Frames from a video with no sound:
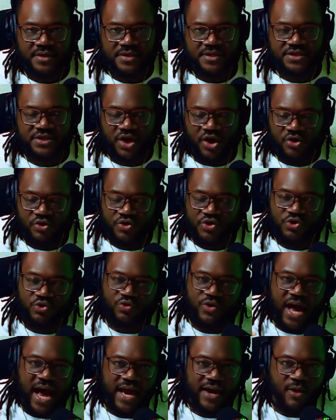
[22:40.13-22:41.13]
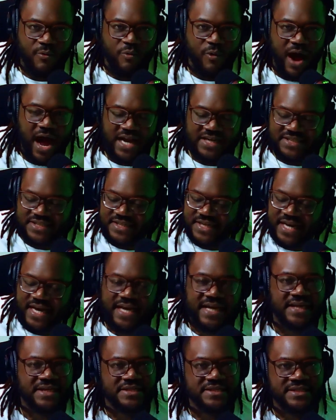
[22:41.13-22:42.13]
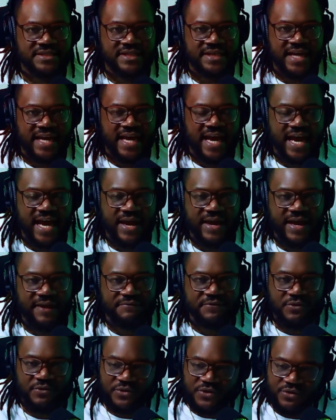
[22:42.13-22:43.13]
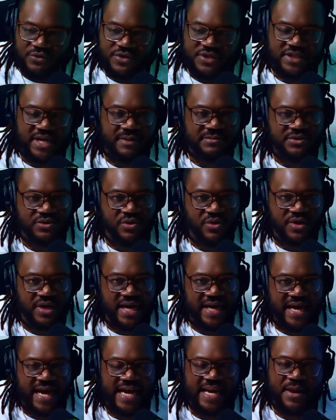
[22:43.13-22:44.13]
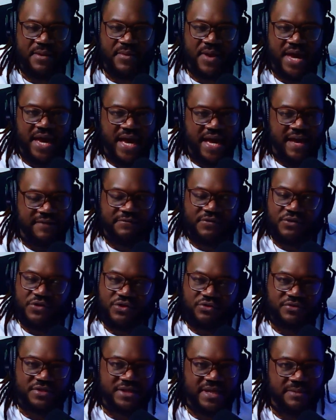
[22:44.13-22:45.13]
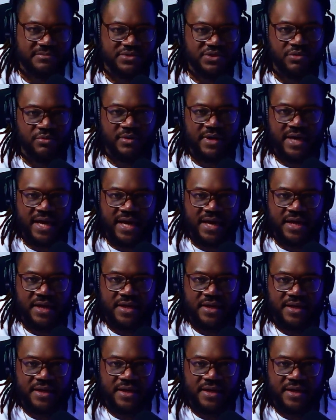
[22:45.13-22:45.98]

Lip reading: So you got to watch niggas. If you do something to a nigga, if you do something to a nigga,